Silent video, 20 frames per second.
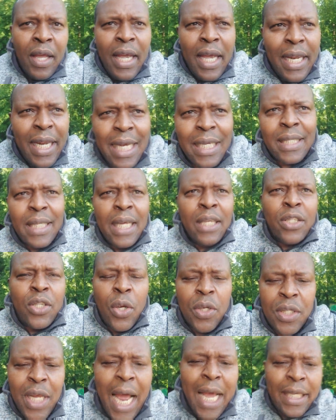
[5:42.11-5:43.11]
In a same
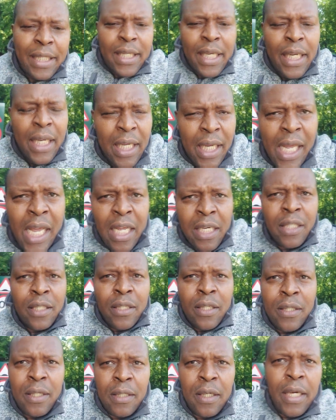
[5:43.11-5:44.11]
society,
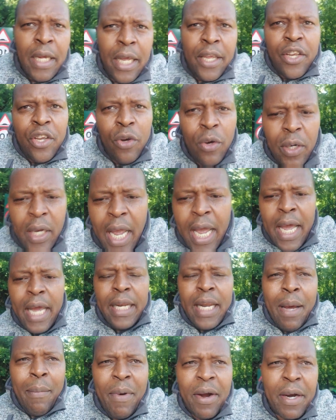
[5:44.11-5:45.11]
in UK,
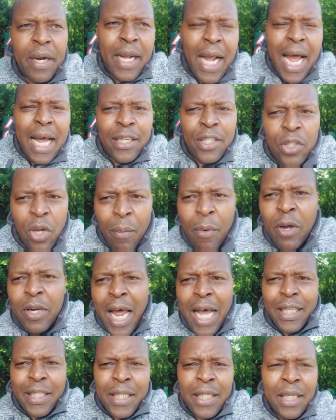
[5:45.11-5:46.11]
in America, and some
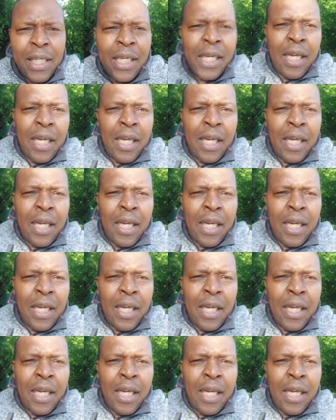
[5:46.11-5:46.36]
others,